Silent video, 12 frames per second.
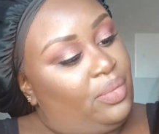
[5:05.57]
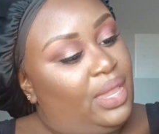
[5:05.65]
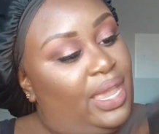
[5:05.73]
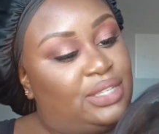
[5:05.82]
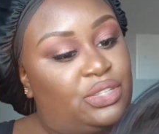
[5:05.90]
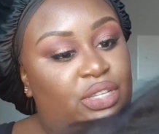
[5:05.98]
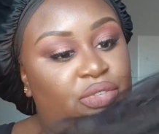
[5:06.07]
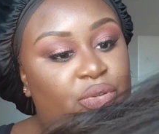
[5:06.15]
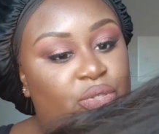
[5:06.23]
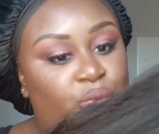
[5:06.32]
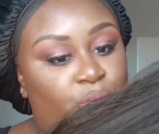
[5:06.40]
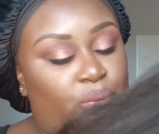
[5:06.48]
yeah, so this
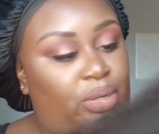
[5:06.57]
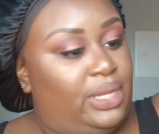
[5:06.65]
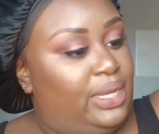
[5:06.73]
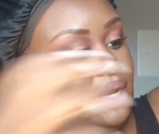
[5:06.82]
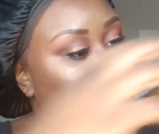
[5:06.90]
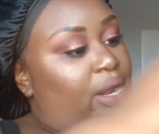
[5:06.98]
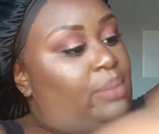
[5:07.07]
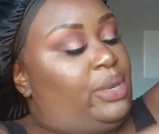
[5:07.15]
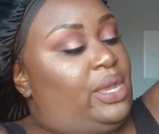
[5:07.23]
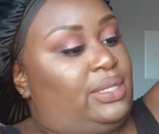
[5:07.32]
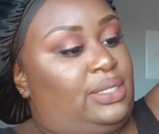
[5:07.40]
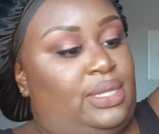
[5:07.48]
feels really good. I'm
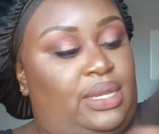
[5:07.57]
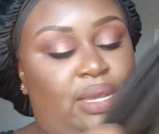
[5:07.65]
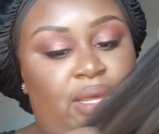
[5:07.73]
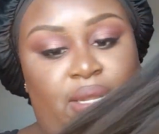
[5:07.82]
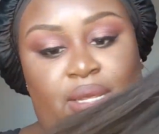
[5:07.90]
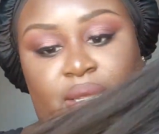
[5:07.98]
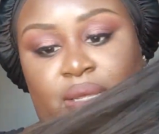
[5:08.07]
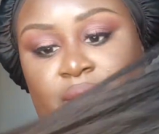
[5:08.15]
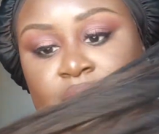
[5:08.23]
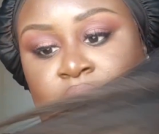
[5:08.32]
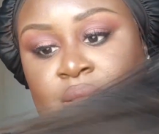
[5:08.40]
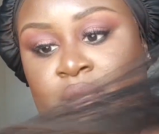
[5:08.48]
not seeing any
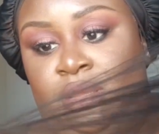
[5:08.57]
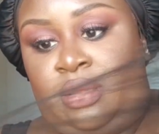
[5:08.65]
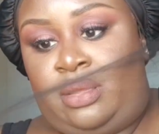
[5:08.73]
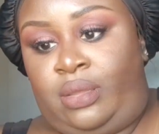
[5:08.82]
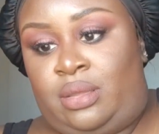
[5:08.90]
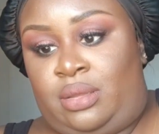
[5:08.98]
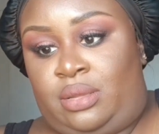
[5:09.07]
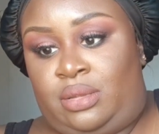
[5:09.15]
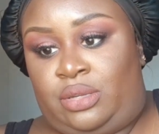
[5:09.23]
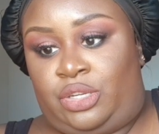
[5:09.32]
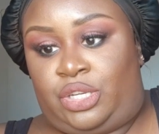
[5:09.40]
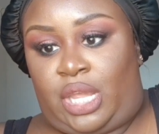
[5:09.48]

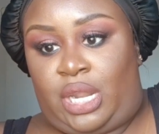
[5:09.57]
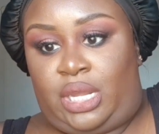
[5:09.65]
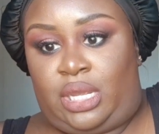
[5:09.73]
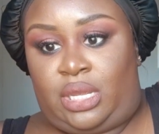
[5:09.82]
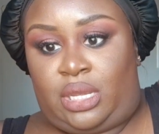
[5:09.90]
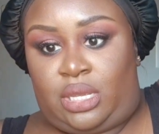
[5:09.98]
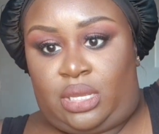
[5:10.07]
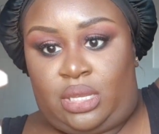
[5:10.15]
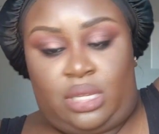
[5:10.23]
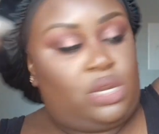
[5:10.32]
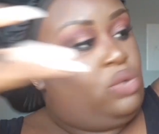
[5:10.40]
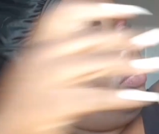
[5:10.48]
shedding.
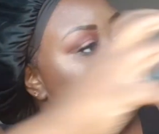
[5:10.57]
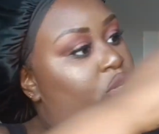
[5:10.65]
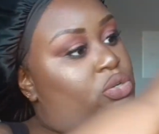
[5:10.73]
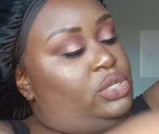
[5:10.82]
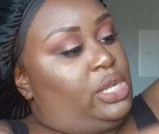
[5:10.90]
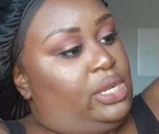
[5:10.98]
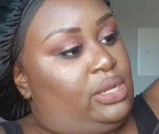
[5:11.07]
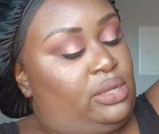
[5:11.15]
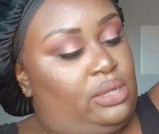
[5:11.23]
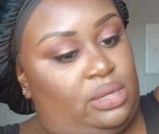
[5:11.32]
Nope, no shedding.